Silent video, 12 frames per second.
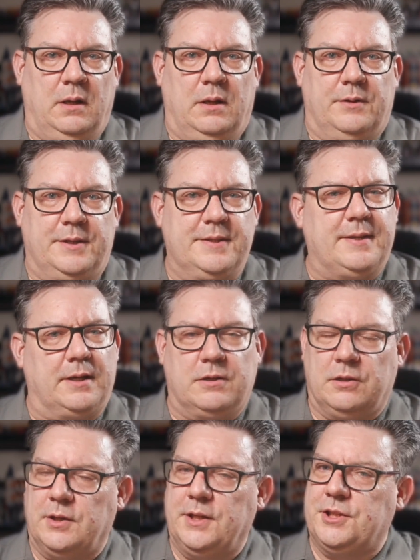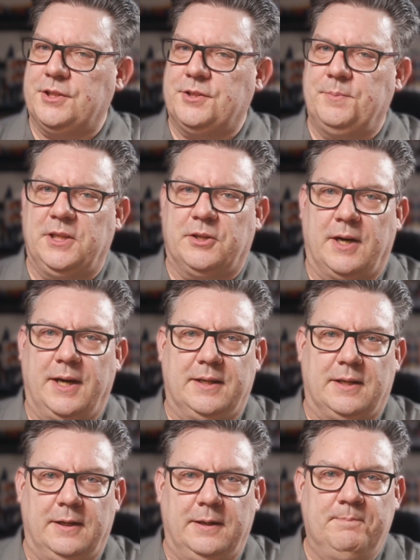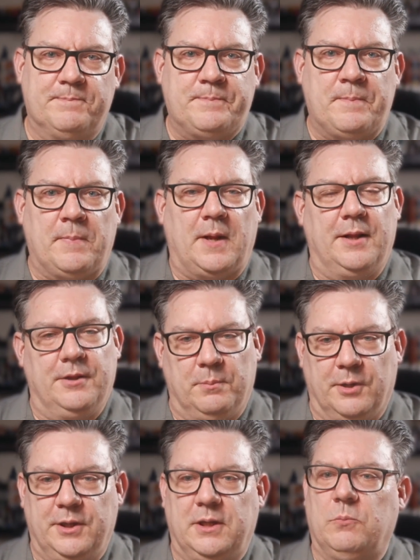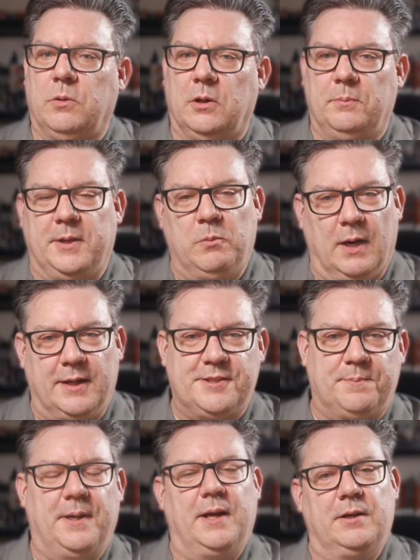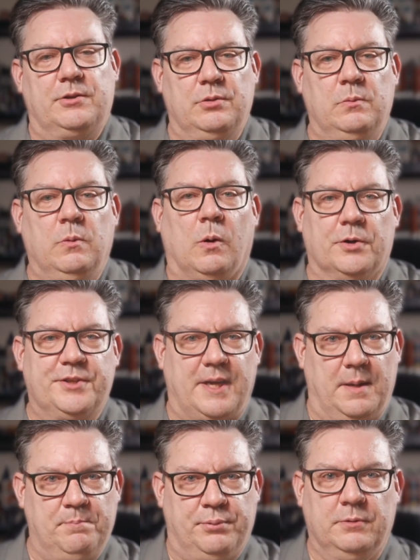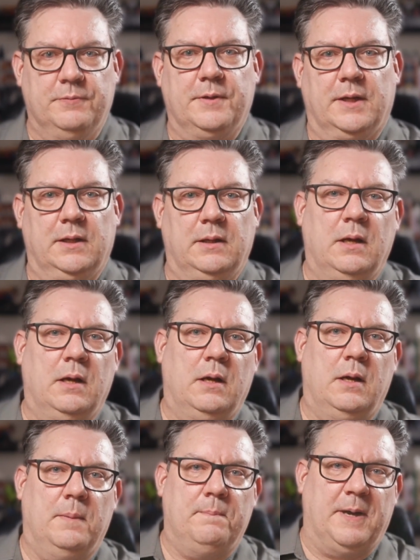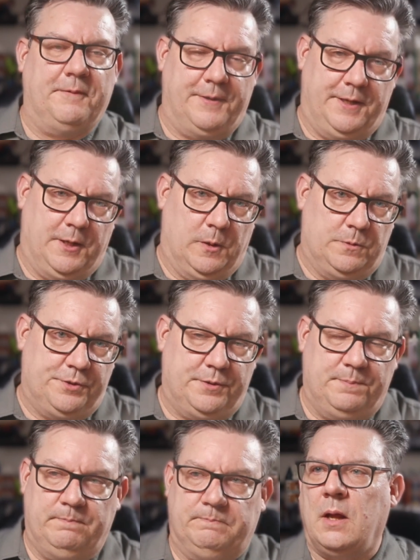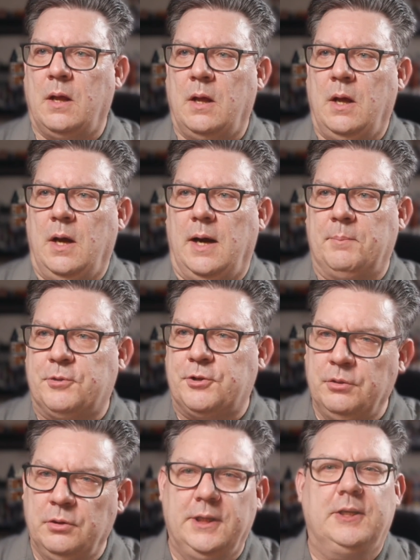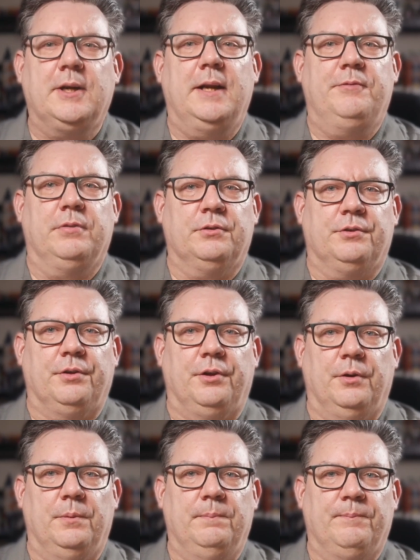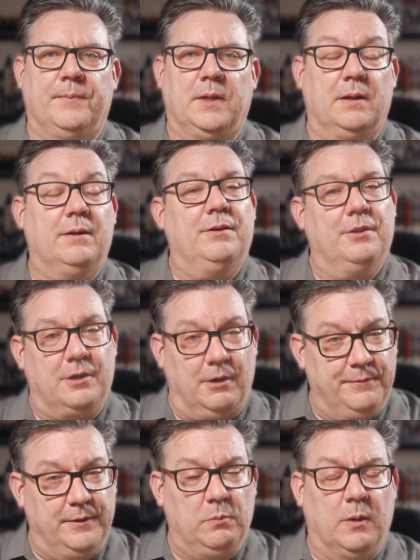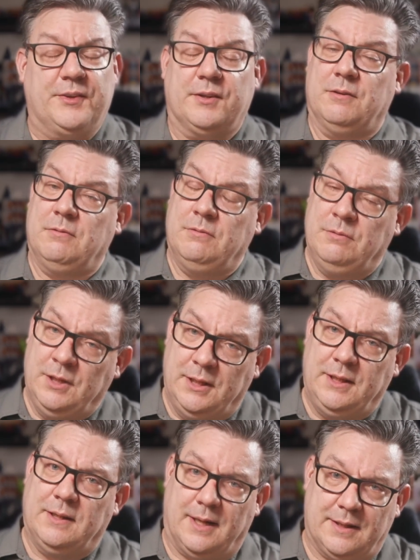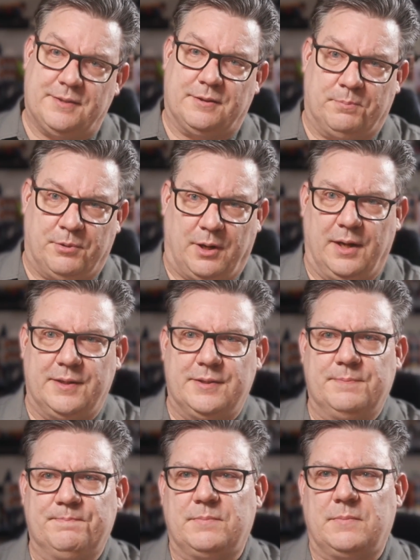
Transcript: This encourages me greatly, and the money will be well spent towards improving my videos. I'm truly grateful to you. The coffee was a really nice surprise.